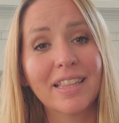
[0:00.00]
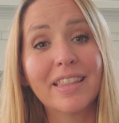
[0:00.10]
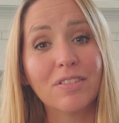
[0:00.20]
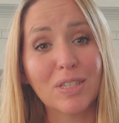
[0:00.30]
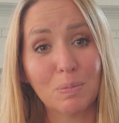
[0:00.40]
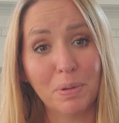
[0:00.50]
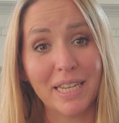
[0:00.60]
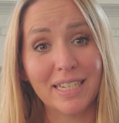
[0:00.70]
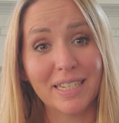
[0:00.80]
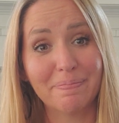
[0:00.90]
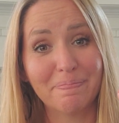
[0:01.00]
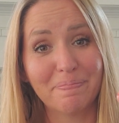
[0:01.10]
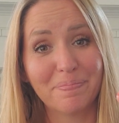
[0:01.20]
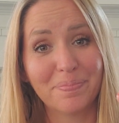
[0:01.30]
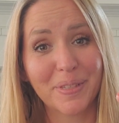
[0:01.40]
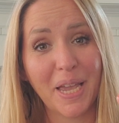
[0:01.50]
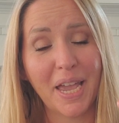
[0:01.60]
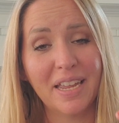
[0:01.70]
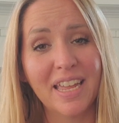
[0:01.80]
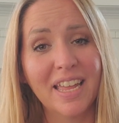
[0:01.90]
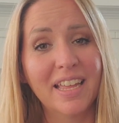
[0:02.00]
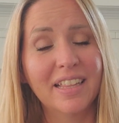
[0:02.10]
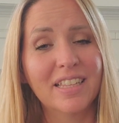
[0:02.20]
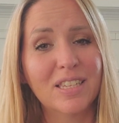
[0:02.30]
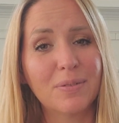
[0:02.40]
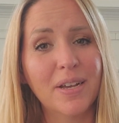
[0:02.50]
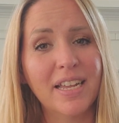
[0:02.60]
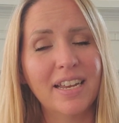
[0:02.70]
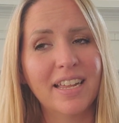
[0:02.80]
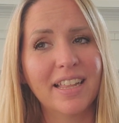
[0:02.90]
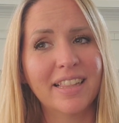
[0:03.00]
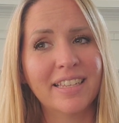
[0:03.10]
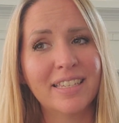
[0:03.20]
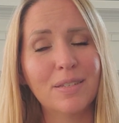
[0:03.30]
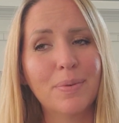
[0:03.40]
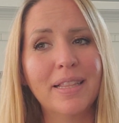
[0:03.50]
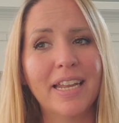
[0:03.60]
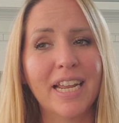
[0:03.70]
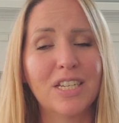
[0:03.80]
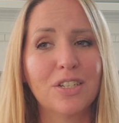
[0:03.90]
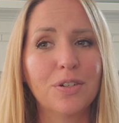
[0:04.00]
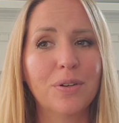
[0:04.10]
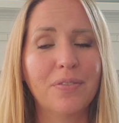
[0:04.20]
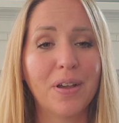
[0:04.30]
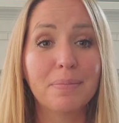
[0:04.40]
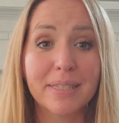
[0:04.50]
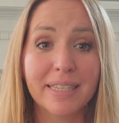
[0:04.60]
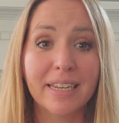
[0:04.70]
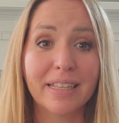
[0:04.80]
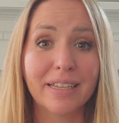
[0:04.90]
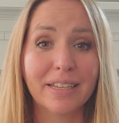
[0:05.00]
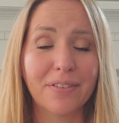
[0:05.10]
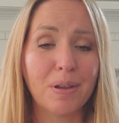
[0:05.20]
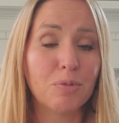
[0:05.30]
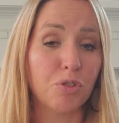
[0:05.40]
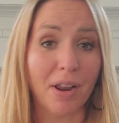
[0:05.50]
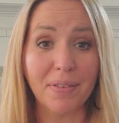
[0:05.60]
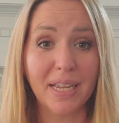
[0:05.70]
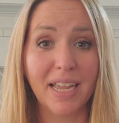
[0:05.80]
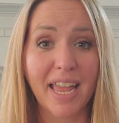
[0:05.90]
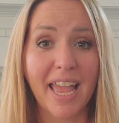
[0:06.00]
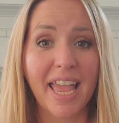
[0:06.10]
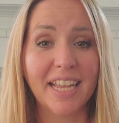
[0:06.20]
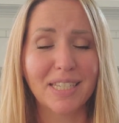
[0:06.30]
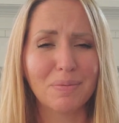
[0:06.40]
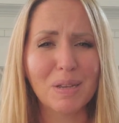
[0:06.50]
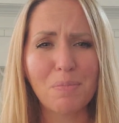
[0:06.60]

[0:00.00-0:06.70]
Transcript: they'll split. Okay. This is one that I do if I'm driving and something